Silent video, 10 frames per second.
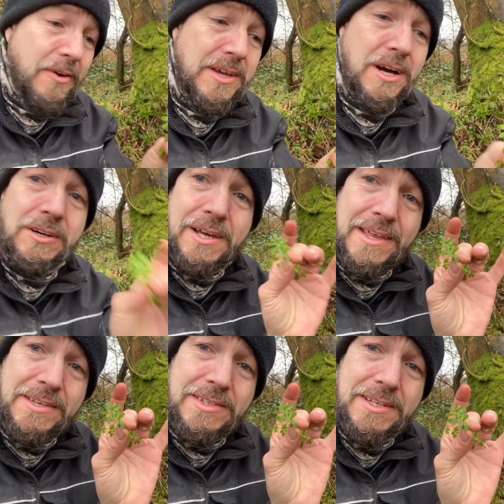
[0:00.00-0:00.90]
young like
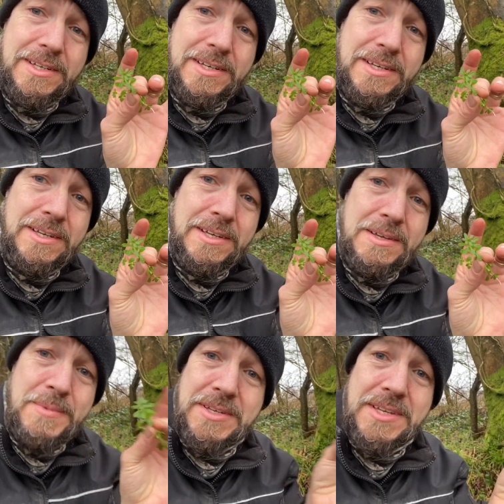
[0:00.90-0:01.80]
this,
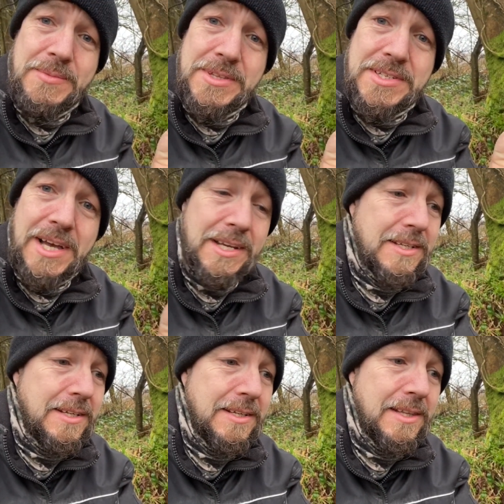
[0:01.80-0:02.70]
mixed in with a salad,
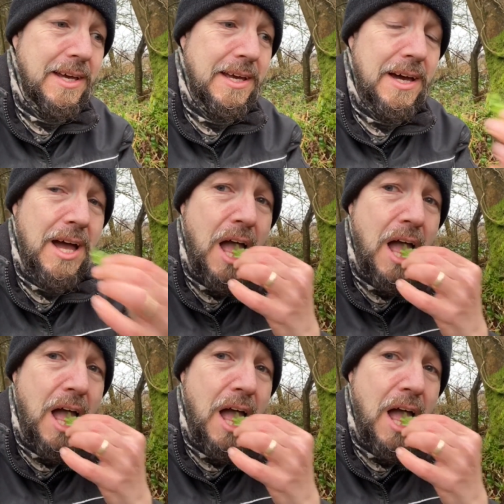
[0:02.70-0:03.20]
they uh,